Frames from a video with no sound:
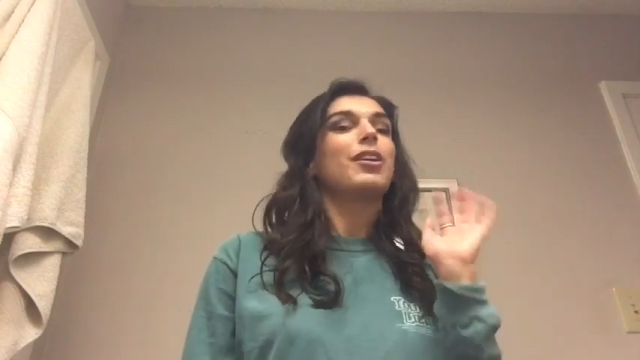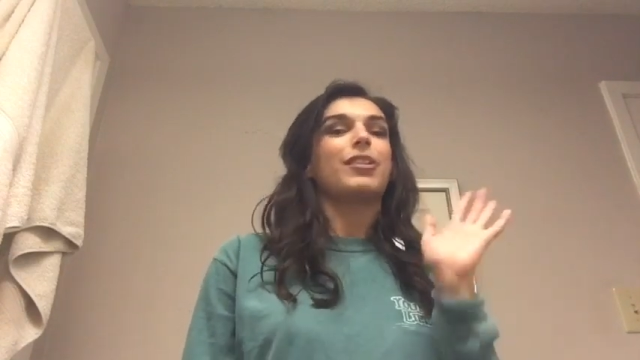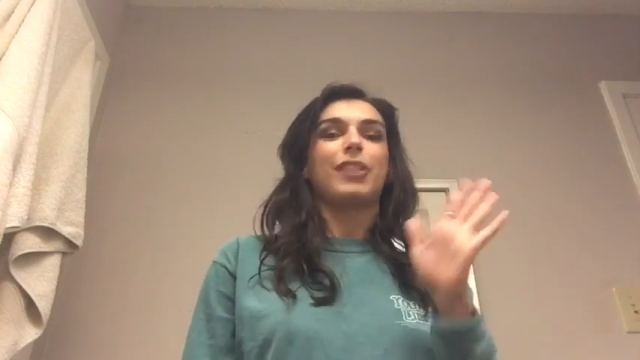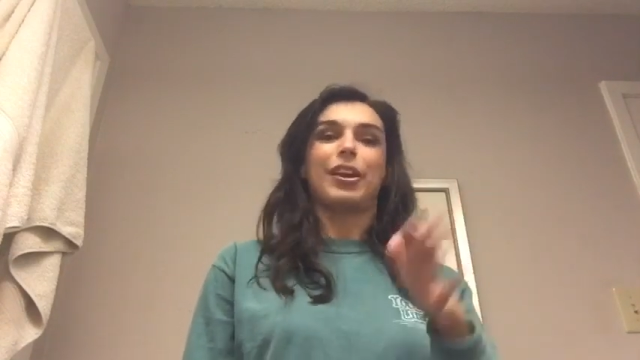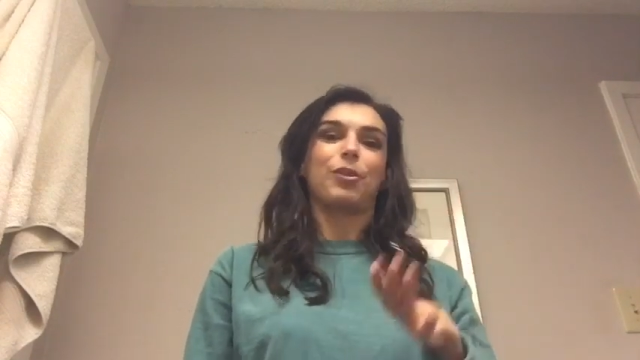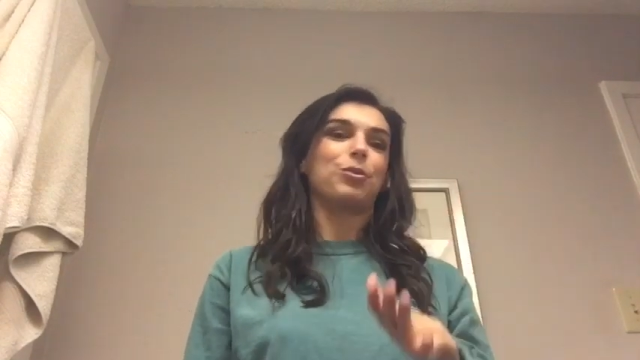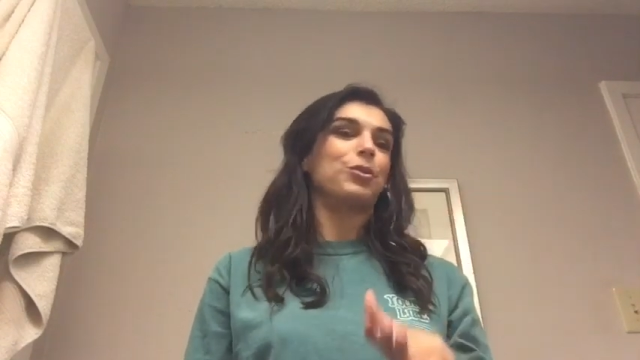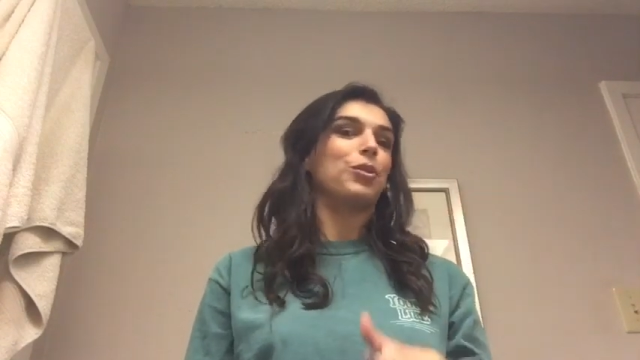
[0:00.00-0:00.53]

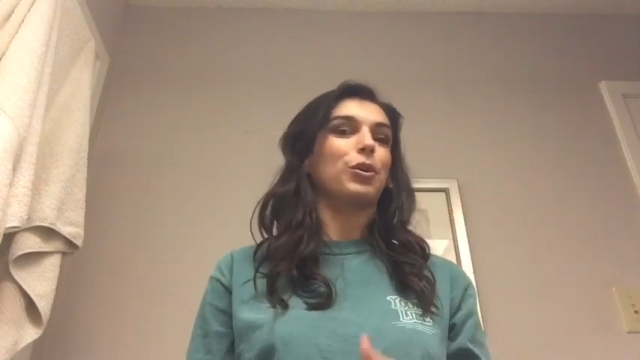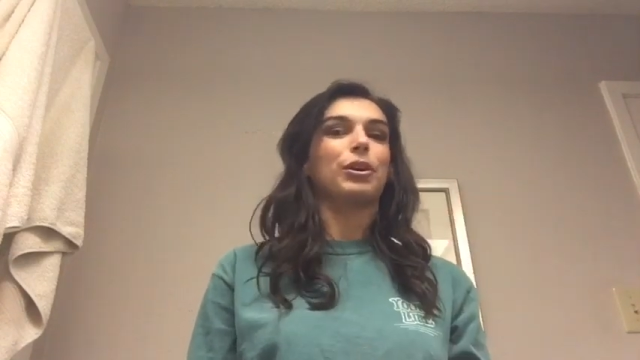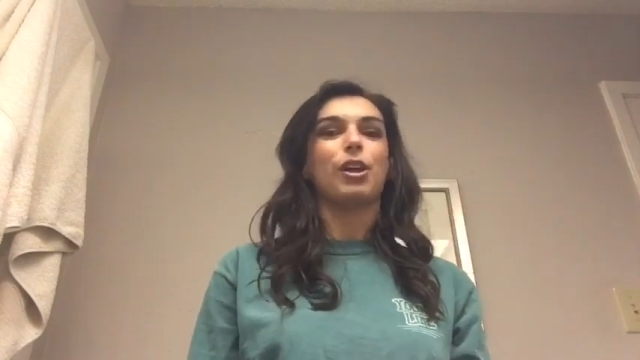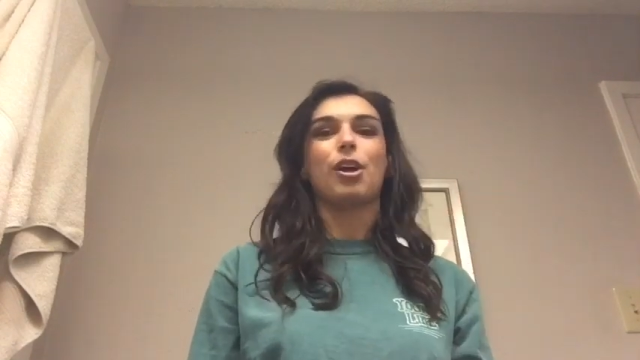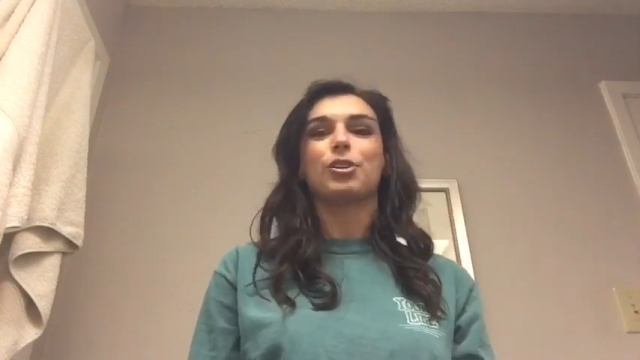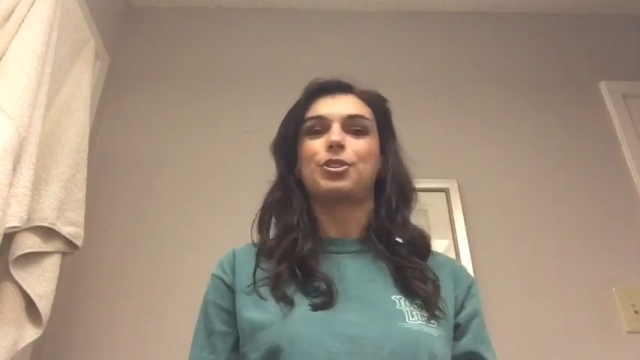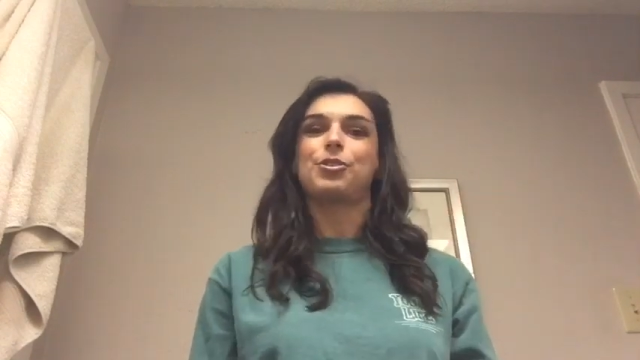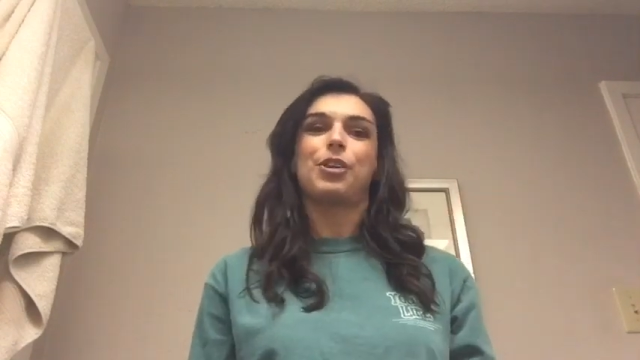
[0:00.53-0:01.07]
like we've only
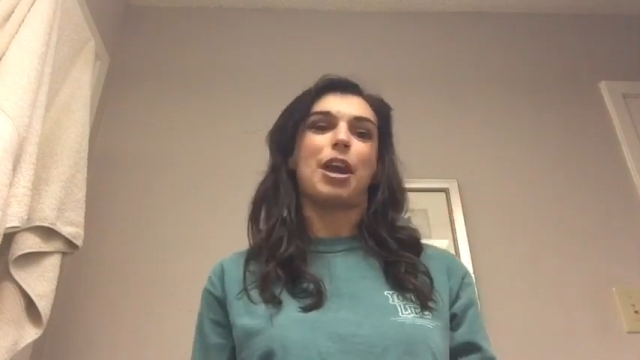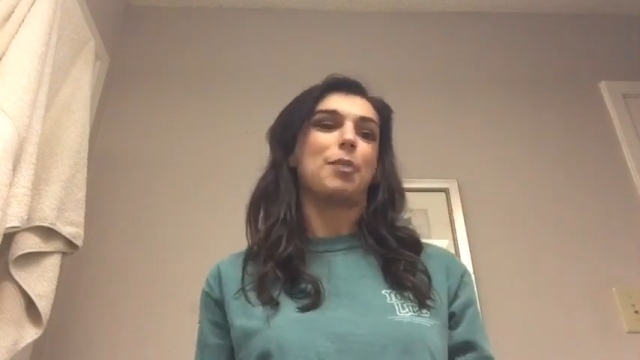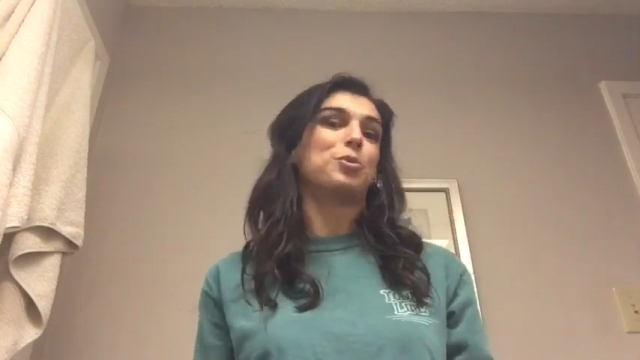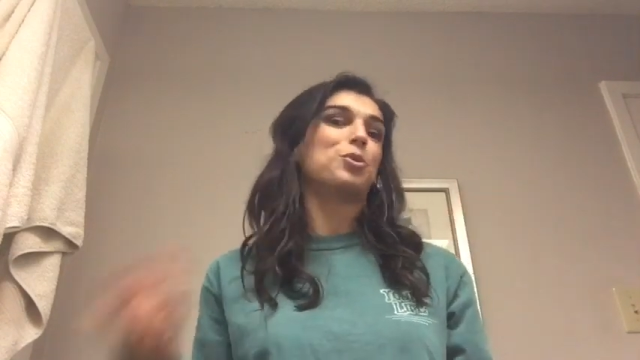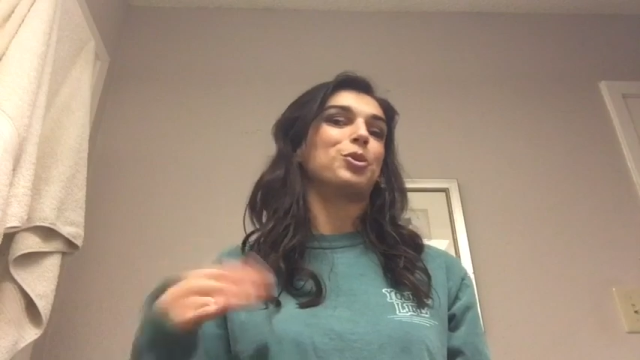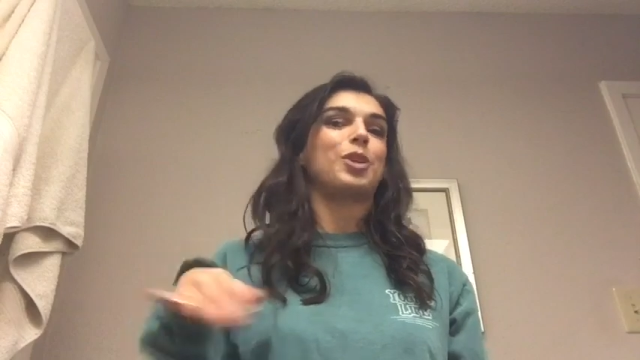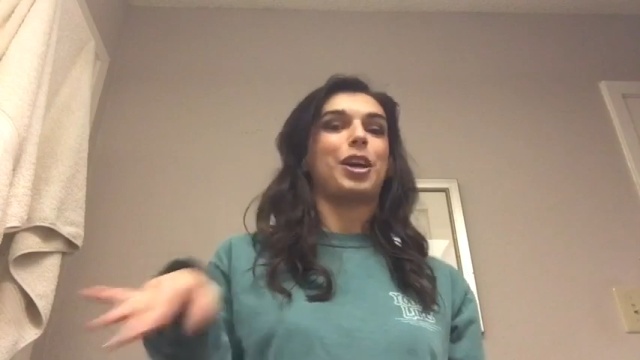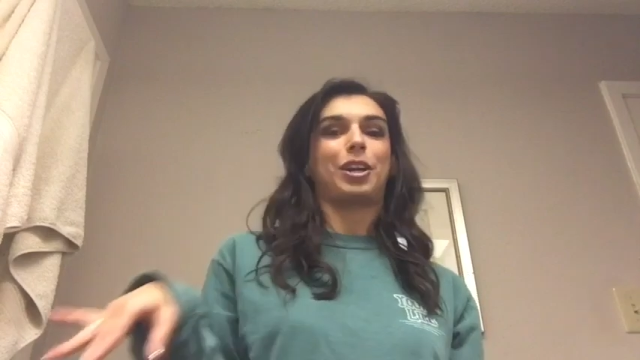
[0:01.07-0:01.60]
lost 2 games,
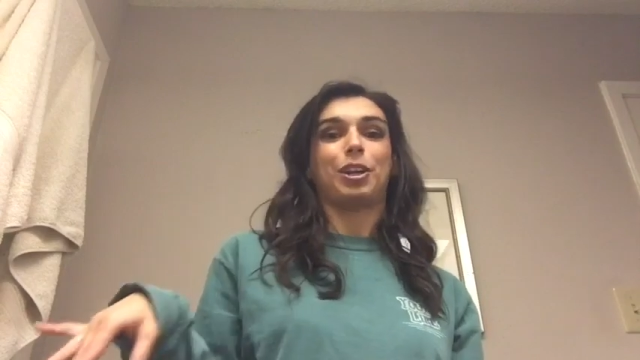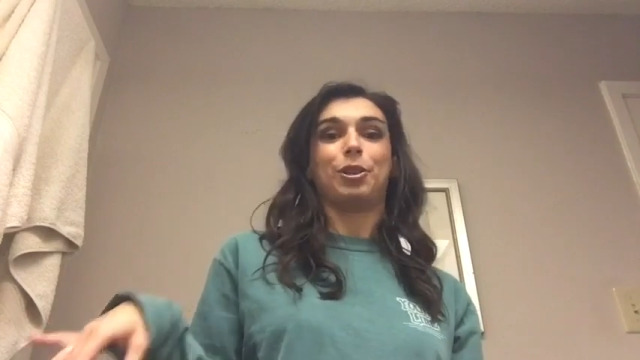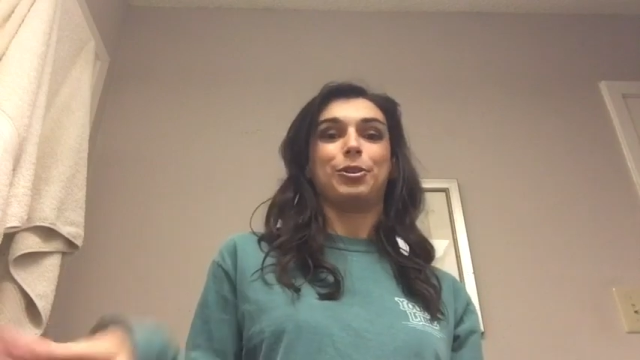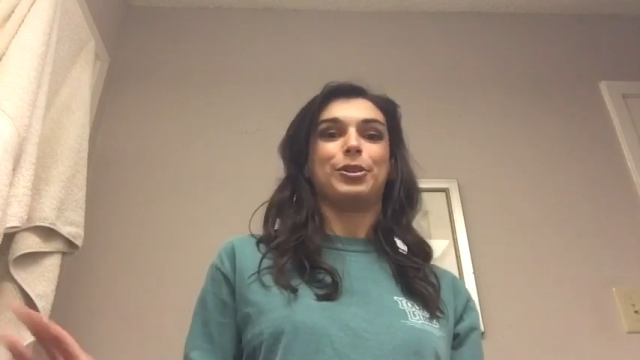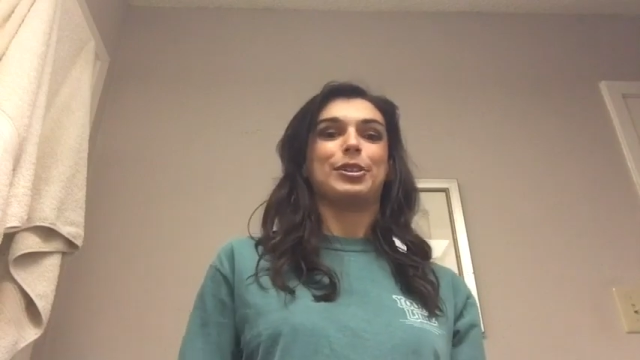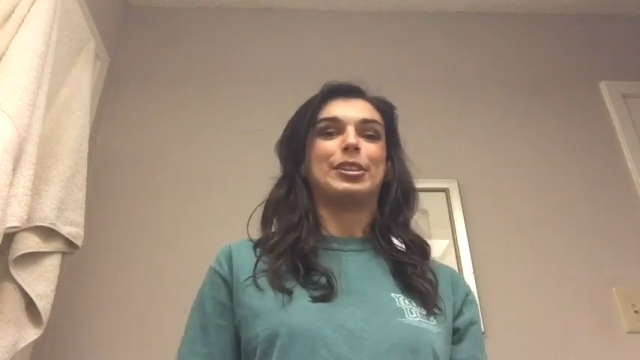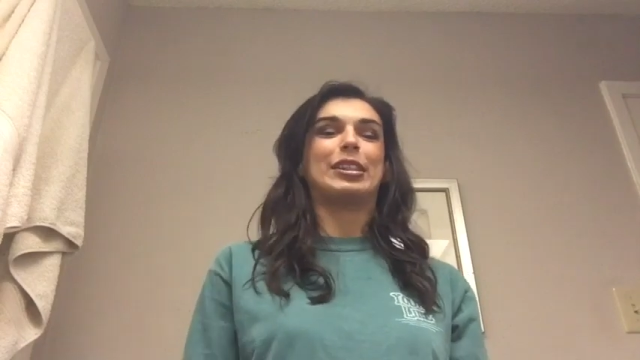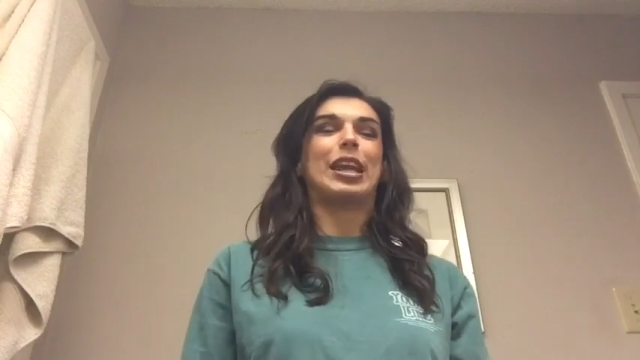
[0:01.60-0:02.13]
we're not gonna
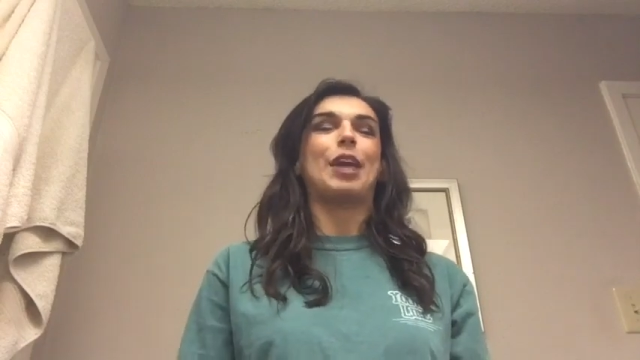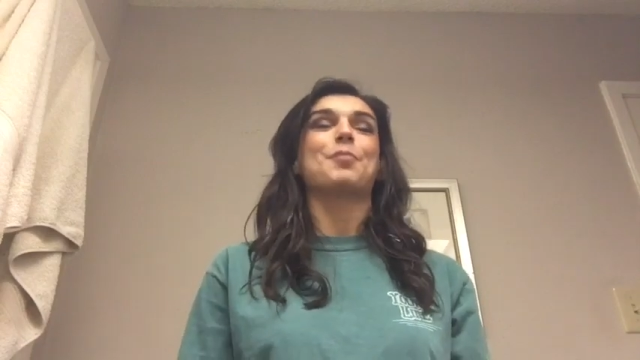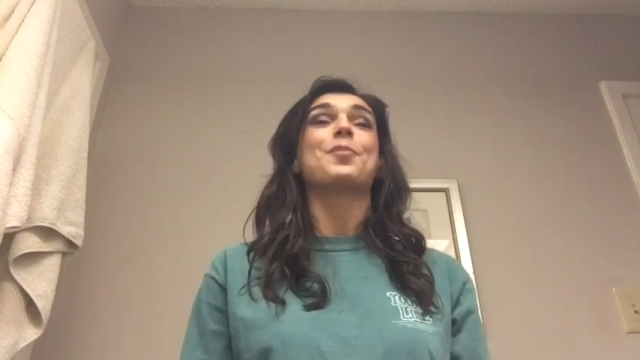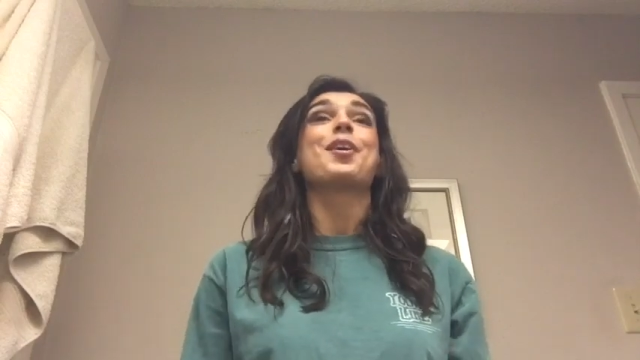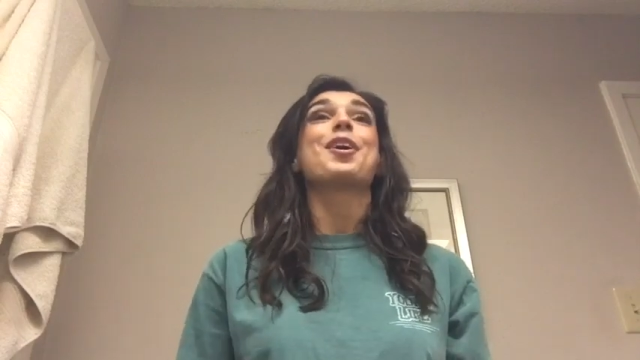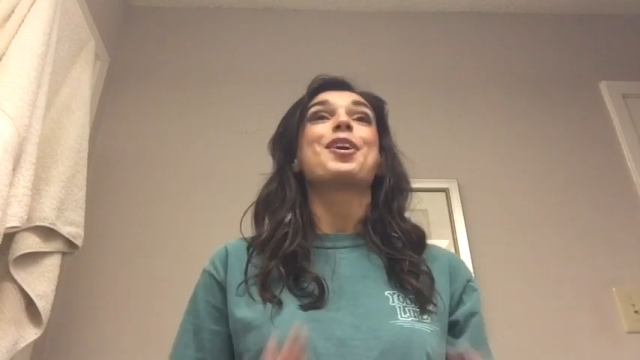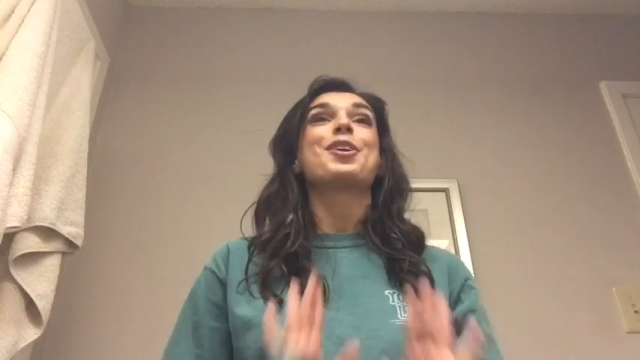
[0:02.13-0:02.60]
lose this game.